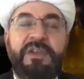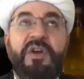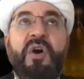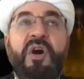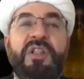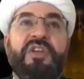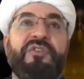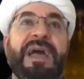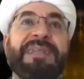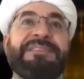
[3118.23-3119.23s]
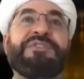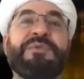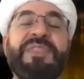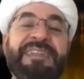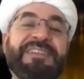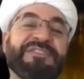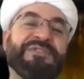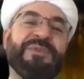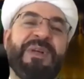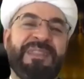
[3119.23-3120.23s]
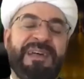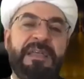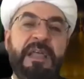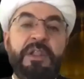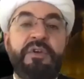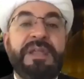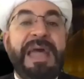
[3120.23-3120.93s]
Gratitude, thanks to Allah. Look at how she